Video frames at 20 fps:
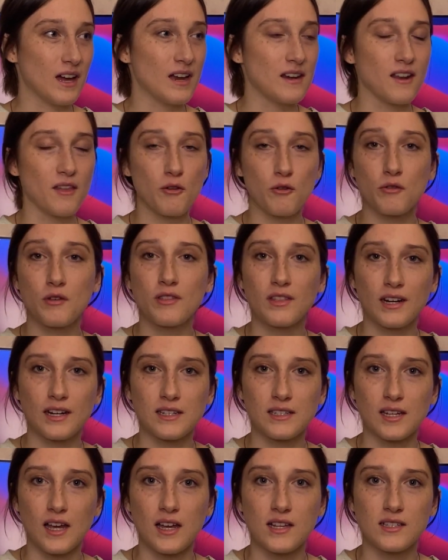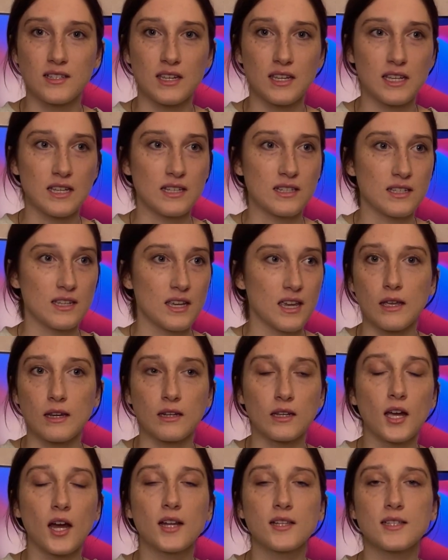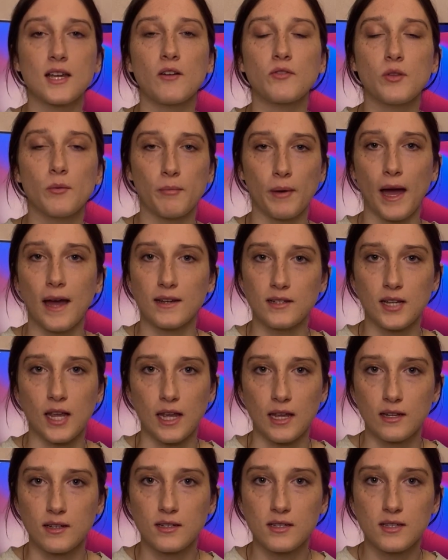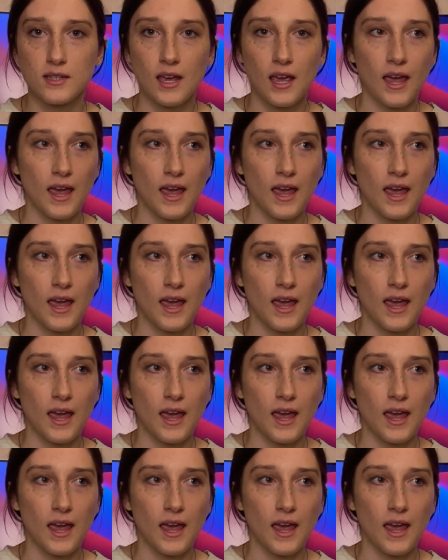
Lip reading: another thing that it does is it cuts out the bad takes.